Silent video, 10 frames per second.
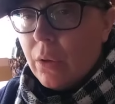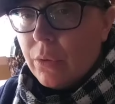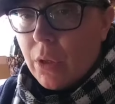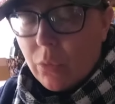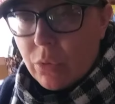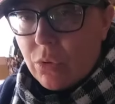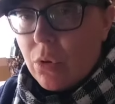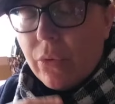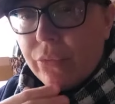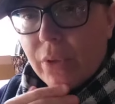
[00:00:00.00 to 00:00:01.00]
there was
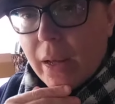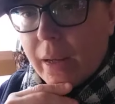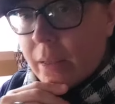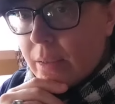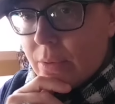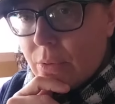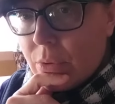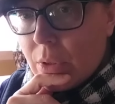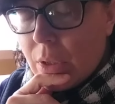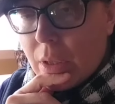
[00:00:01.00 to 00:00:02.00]
no flags
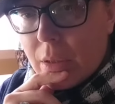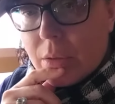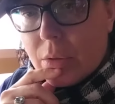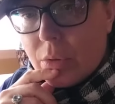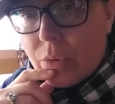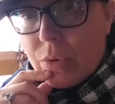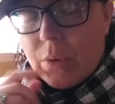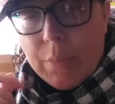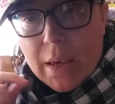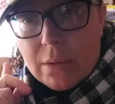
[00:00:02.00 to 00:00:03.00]
in the
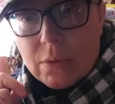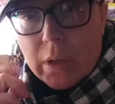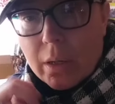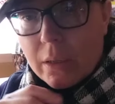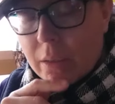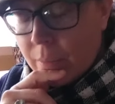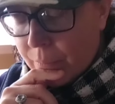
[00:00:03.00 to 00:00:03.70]
Bayside